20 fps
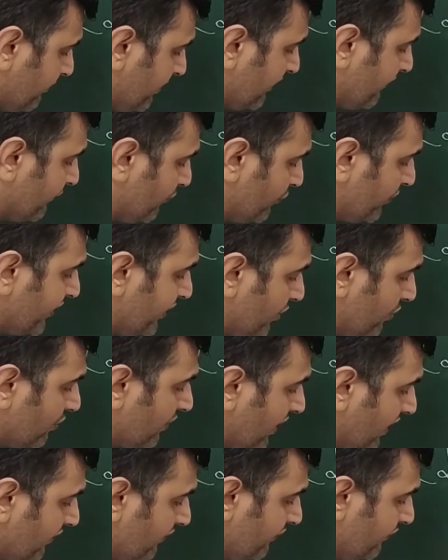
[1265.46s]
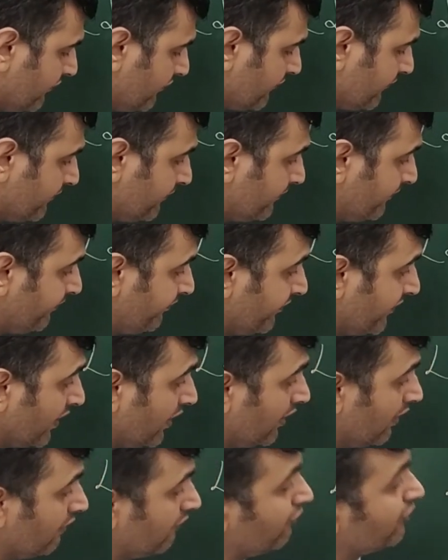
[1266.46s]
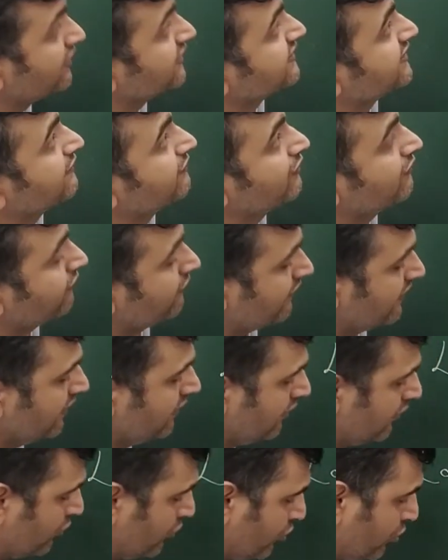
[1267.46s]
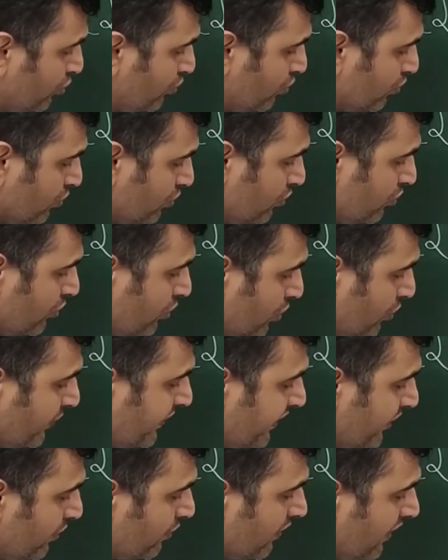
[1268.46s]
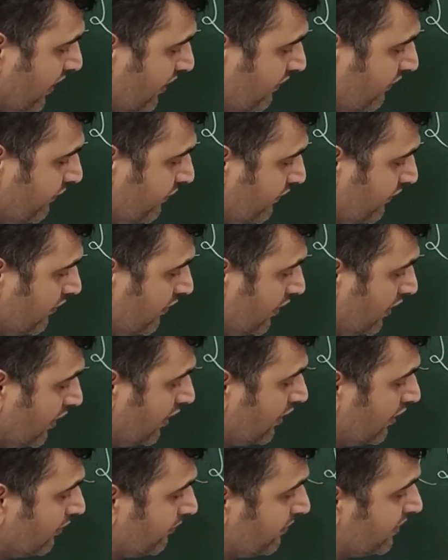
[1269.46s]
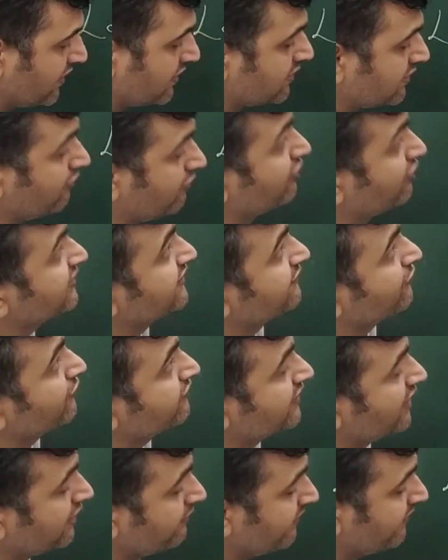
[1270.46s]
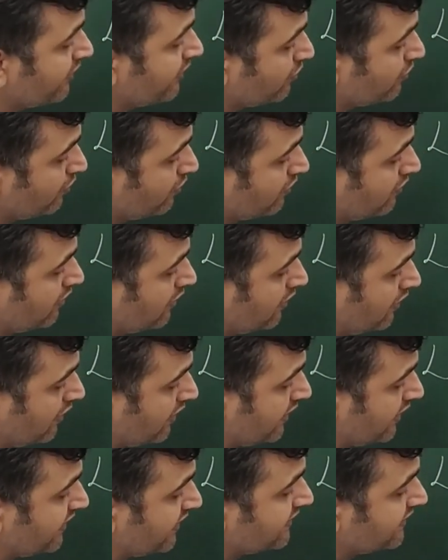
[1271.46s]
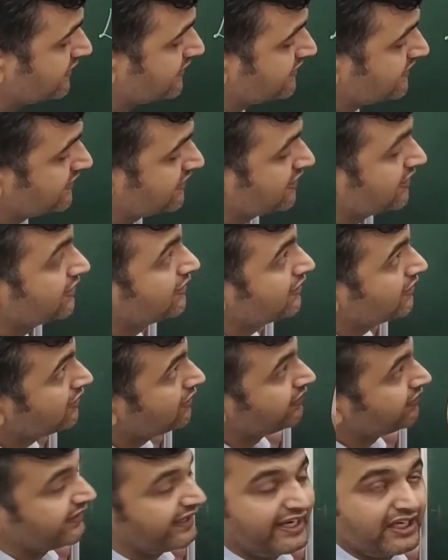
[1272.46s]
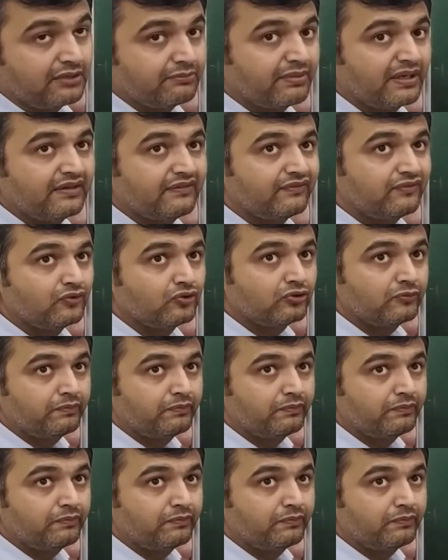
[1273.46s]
by 4 into half. What is f of 1? 2. 2 into half plus what is f of 3 by 2? It is 9 by 4